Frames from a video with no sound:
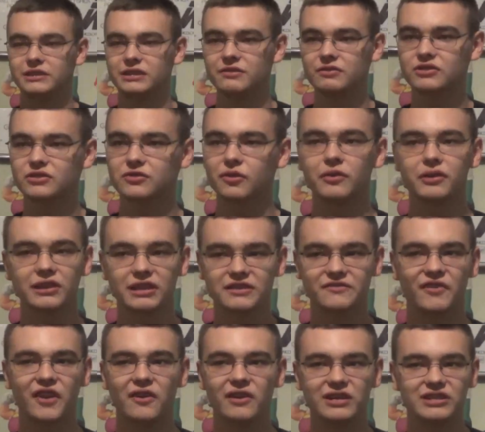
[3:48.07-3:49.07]
She was sort of this
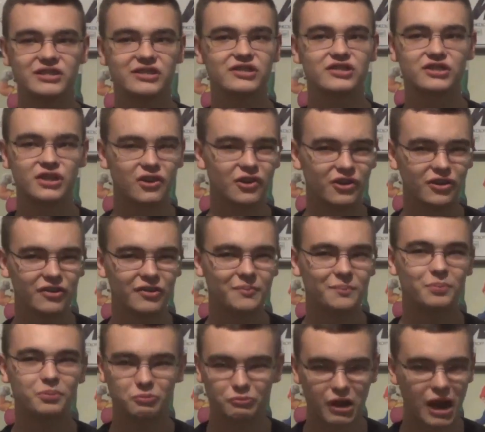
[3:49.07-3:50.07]
very
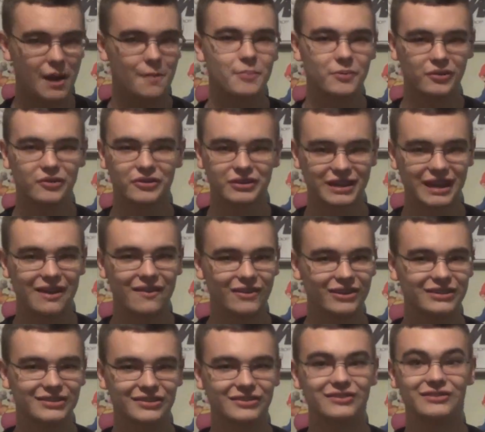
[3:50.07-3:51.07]
stern, proper
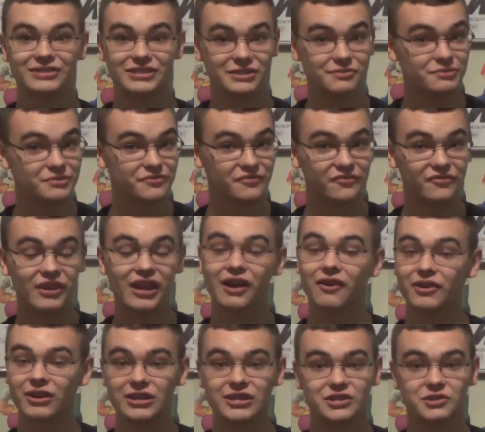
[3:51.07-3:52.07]
character. She was
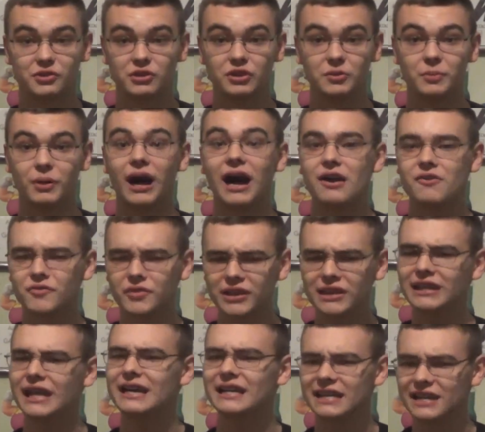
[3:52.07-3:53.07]
very enjoyable. I really
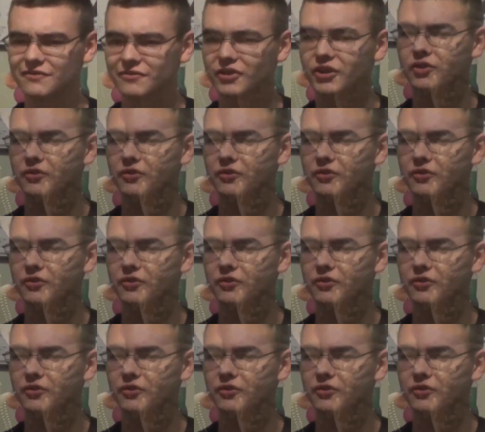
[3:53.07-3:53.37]
like Eva